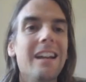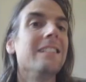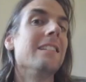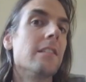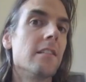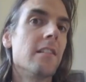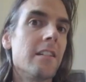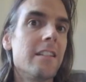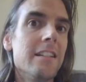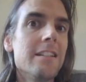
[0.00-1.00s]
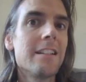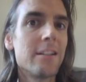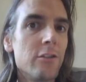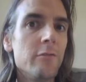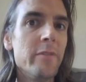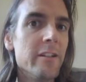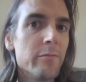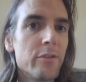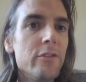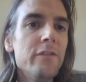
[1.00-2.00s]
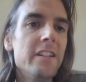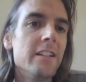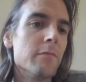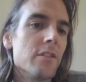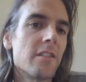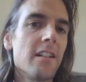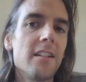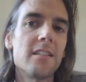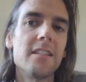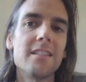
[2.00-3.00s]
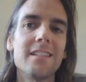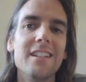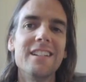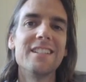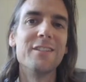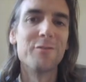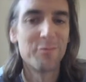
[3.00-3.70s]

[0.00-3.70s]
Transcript: And these are the kind of things that could be improved in most classes. No one's